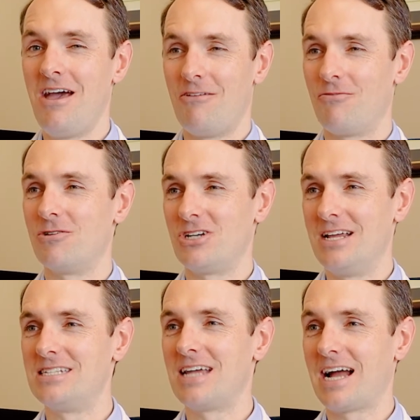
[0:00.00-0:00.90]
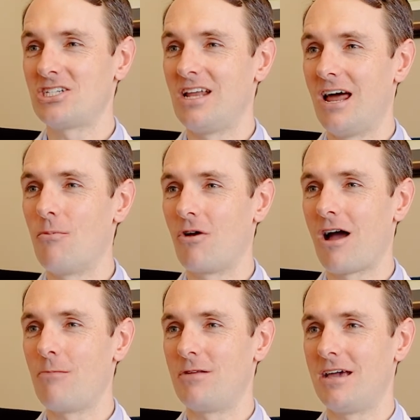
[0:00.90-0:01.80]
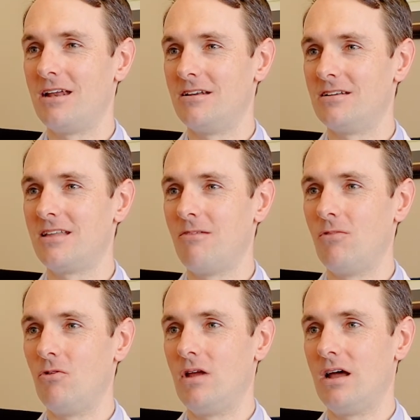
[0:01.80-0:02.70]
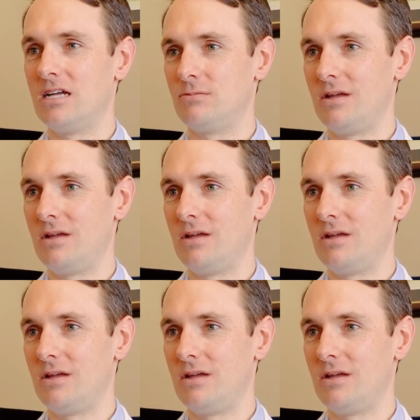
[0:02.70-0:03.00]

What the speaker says: unfortunately it's actually a lot more complicated than we realize,